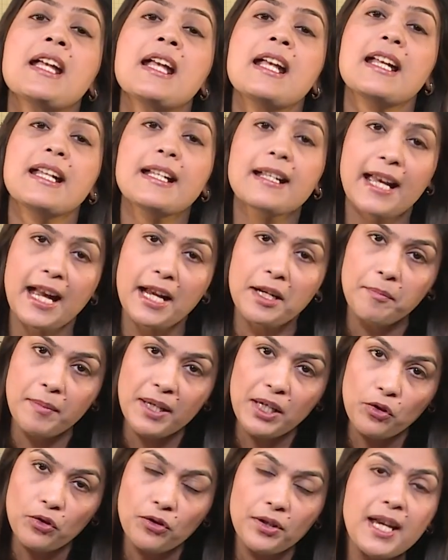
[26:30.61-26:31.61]
It can be
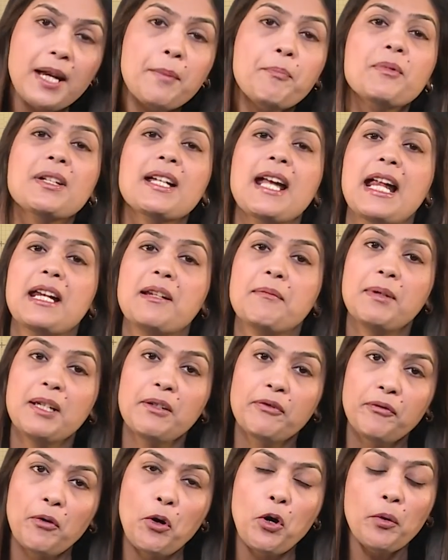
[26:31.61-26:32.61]
shaped, can be
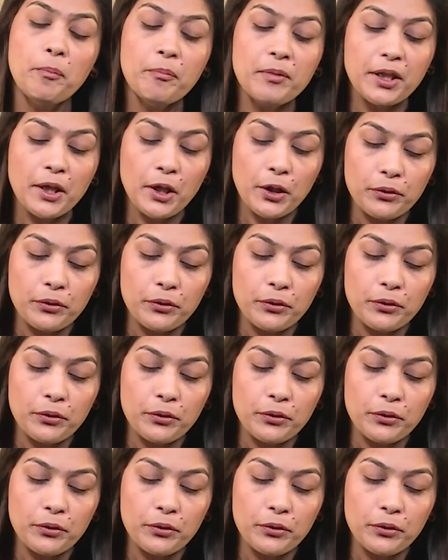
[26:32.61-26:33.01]
formed